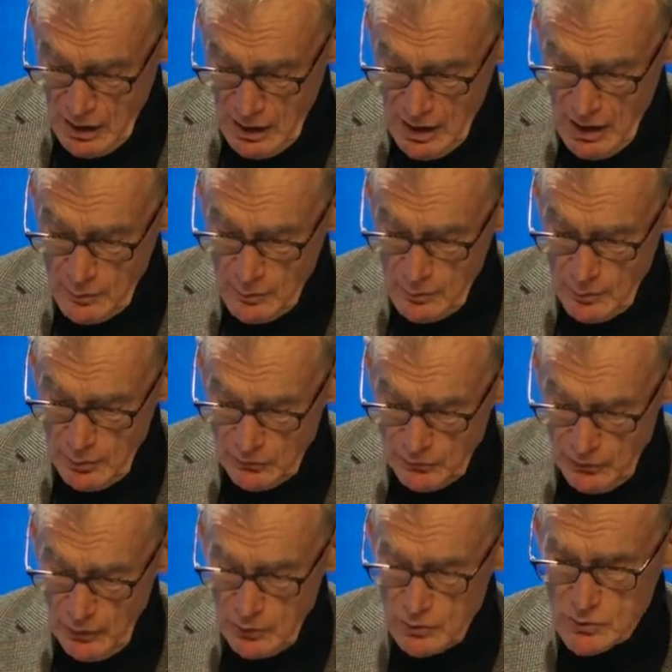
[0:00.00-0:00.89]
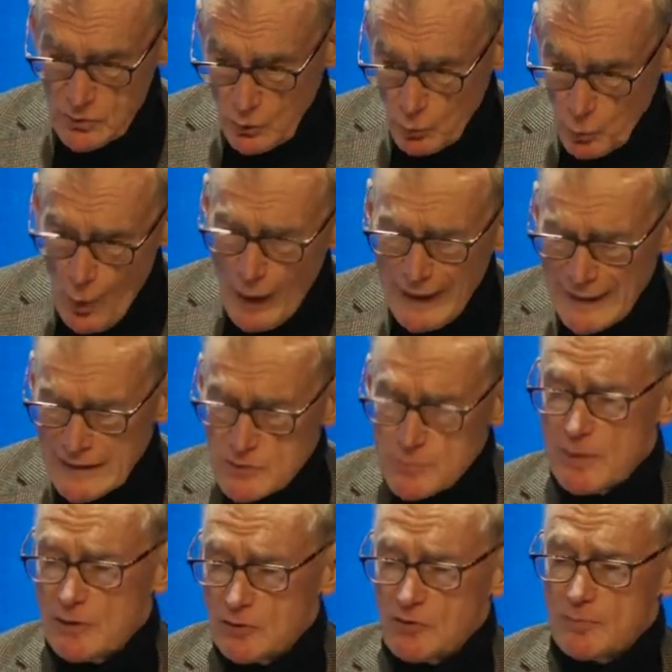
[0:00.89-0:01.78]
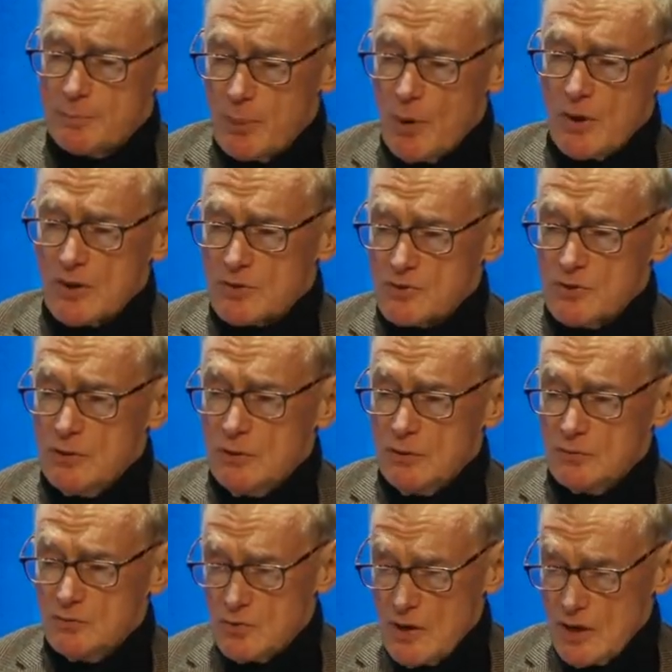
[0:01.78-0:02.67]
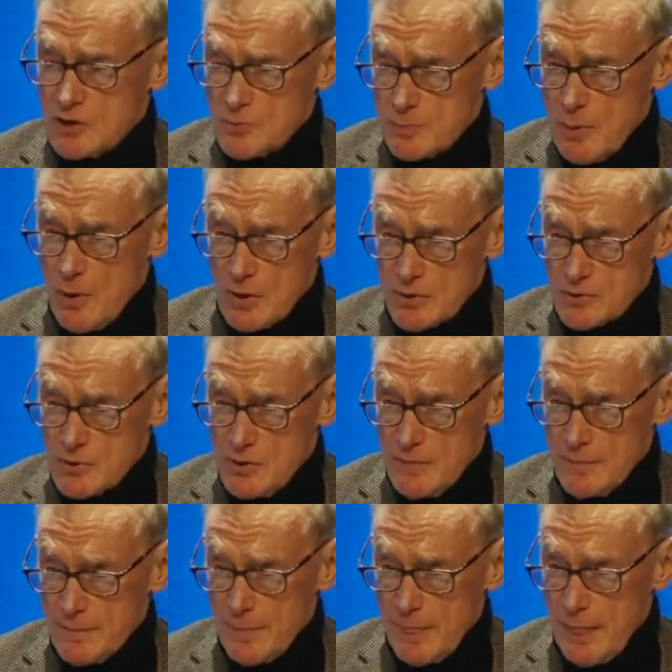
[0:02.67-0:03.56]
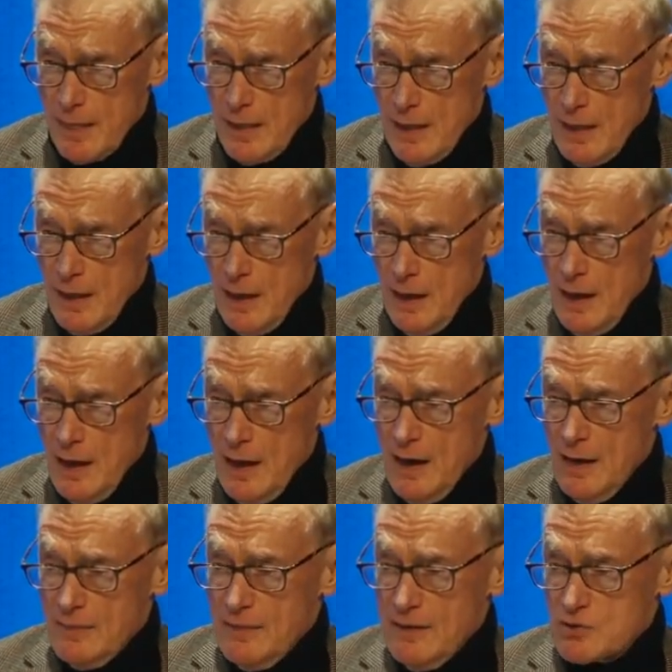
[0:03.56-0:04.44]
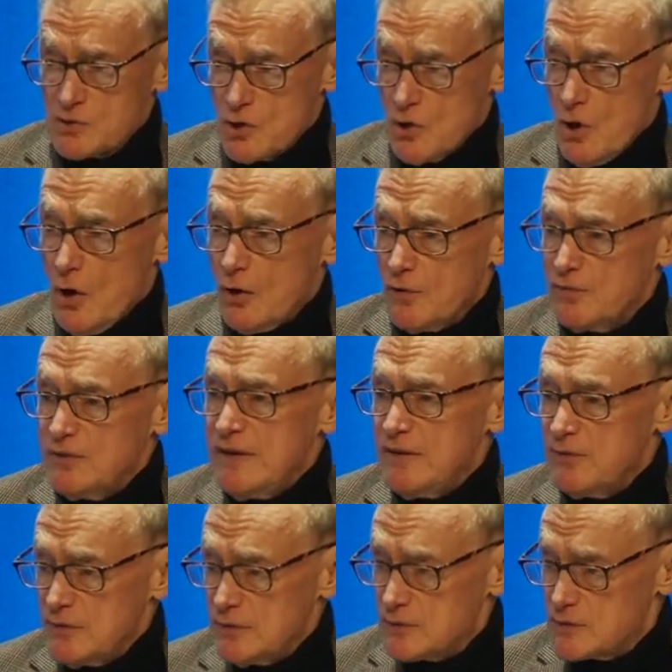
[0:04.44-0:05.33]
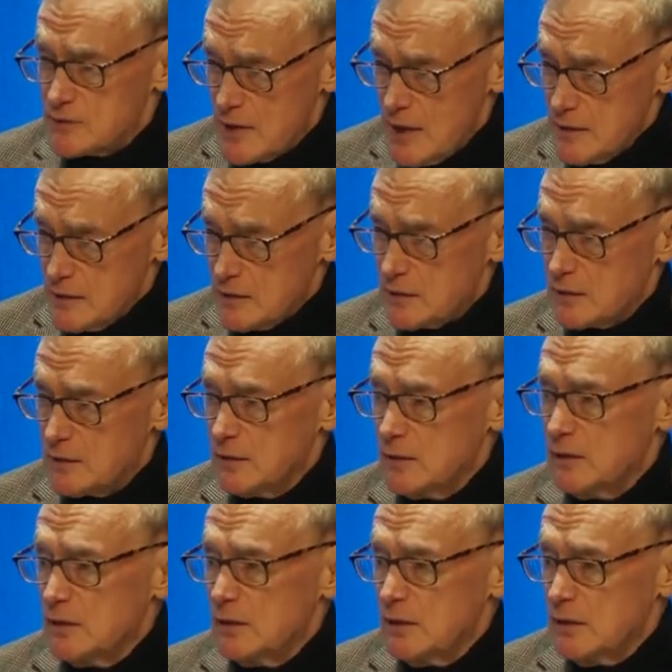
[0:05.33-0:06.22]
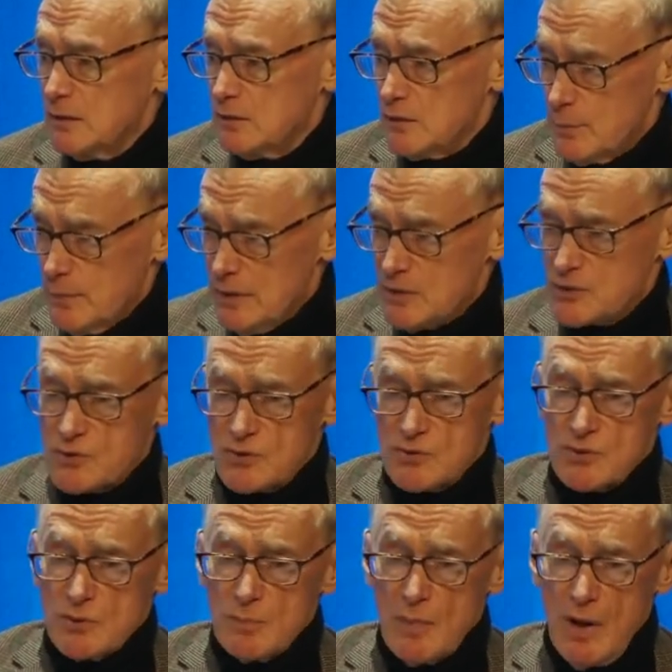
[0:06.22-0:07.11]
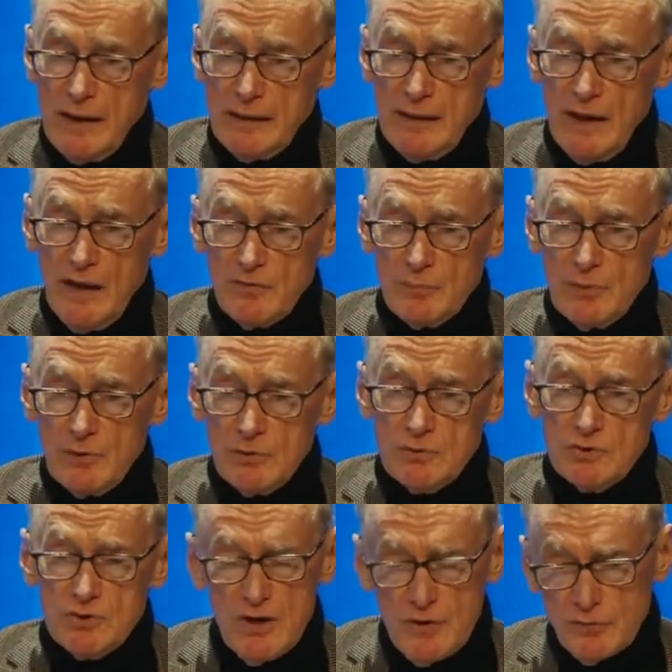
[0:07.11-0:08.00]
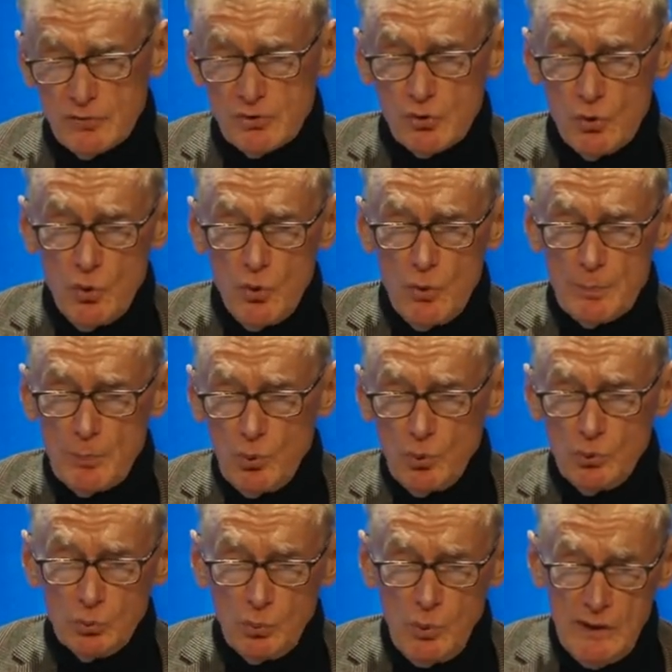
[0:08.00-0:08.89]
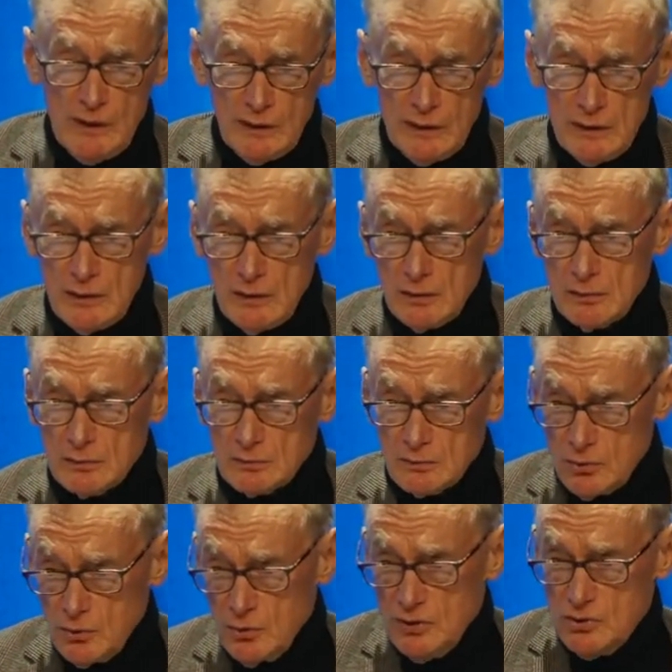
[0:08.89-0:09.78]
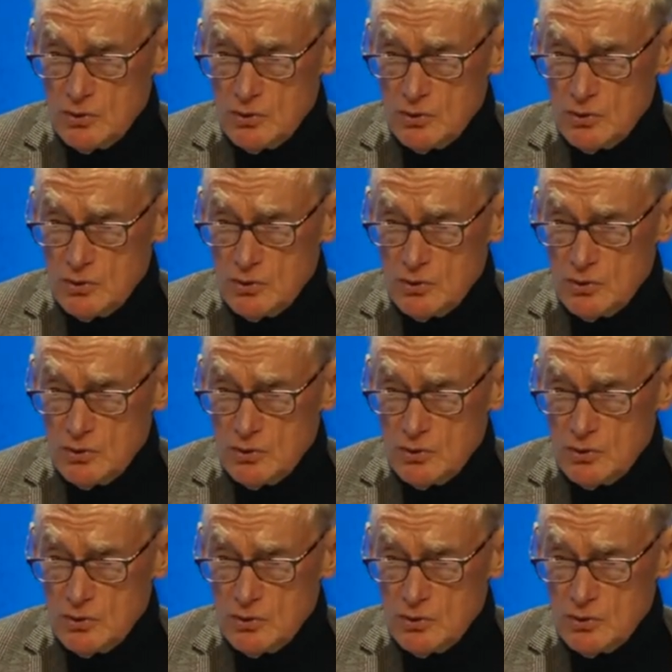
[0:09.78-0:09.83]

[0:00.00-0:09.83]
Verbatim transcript: um, but focused on one aspect of policy, drugs policy. There's a lot of give and take. The ministers in my government, Jeff Shaw, Paul Whelan, Attorney